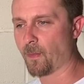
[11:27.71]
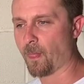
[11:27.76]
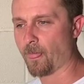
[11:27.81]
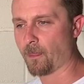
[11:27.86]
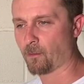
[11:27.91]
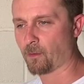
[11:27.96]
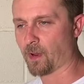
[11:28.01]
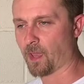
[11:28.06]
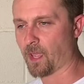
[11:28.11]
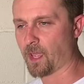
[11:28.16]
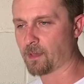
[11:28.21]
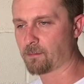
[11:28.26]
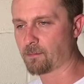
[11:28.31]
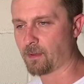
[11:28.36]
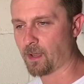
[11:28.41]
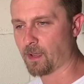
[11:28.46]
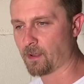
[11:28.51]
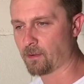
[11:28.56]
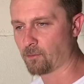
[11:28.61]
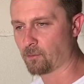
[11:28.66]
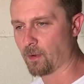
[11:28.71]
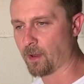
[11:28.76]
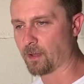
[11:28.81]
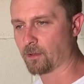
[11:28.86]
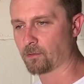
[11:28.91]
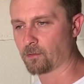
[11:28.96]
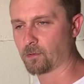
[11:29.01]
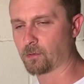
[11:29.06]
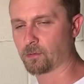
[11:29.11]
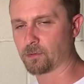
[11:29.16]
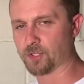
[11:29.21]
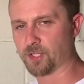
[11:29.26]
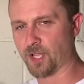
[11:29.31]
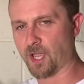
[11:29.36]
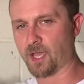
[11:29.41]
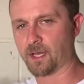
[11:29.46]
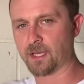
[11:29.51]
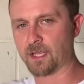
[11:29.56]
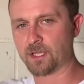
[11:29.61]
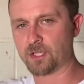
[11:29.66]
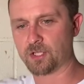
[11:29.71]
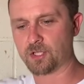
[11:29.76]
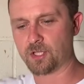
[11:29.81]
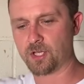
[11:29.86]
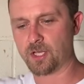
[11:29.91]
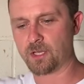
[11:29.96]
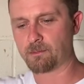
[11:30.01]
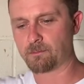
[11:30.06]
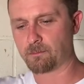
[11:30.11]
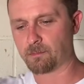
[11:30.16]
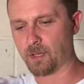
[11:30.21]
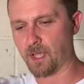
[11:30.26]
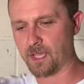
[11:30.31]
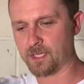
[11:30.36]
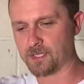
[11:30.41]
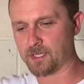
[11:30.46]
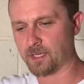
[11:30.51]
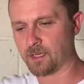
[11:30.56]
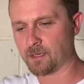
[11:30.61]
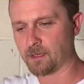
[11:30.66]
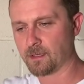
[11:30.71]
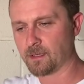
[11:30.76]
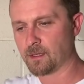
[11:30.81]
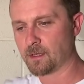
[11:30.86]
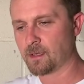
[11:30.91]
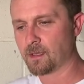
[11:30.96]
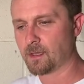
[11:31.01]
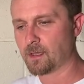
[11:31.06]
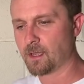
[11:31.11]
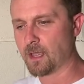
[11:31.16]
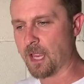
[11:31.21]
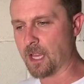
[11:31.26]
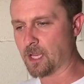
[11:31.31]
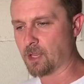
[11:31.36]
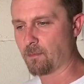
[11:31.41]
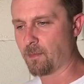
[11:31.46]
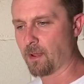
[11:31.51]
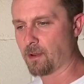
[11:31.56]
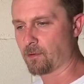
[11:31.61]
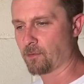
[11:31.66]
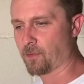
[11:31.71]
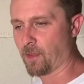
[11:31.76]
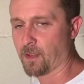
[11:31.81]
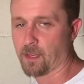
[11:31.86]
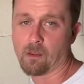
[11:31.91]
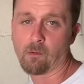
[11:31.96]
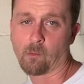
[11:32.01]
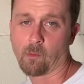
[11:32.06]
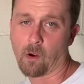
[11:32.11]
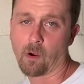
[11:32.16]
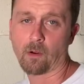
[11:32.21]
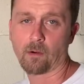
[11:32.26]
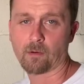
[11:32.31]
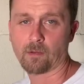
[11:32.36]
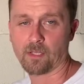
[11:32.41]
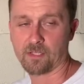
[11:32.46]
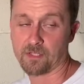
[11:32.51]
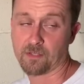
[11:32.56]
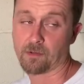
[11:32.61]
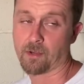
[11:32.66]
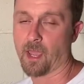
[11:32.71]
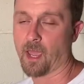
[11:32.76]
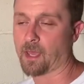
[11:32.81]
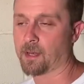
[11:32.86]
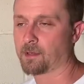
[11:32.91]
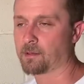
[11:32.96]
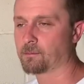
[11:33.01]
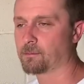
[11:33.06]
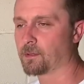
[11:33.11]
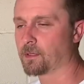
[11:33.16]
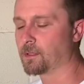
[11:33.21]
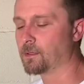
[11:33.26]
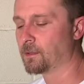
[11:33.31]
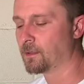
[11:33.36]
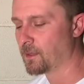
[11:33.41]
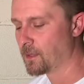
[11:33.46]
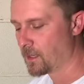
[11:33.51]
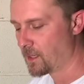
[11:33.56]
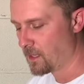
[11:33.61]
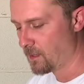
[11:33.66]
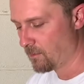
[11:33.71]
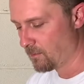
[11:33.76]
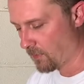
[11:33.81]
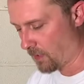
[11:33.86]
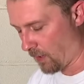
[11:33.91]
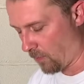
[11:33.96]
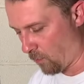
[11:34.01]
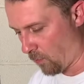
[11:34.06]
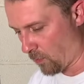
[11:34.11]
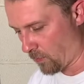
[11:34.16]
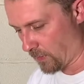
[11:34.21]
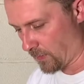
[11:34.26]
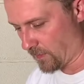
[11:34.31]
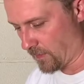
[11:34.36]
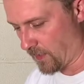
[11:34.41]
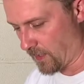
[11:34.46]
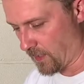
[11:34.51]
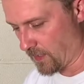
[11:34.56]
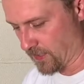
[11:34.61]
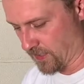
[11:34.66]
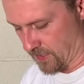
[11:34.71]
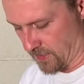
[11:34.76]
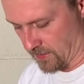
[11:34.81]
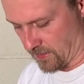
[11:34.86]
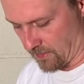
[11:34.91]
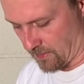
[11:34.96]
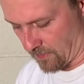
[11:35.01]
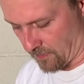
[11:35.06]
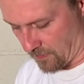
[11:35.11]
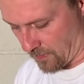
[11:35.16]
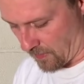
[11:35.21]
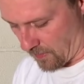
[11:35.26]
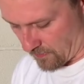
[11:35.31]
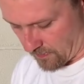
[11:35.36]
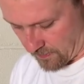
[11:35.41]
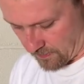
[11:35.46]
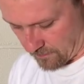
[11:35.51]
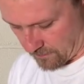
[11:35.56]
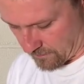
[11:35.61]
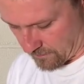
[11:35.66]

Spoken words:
When I had my regular little Chinese cheap plastic incubator thing. It worked. I still got it, but I wanted this, and I thought that,